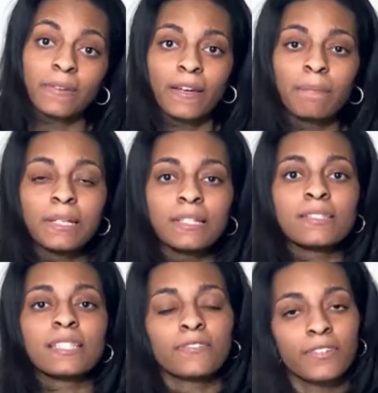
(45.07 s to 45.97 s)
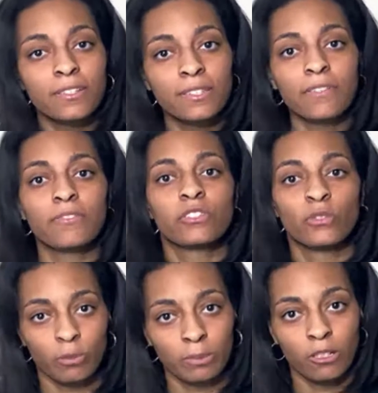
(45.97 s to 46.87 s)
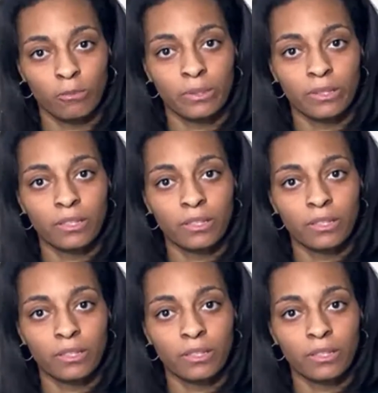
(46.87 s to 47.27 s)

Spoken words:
that means this fail-safe is normally open.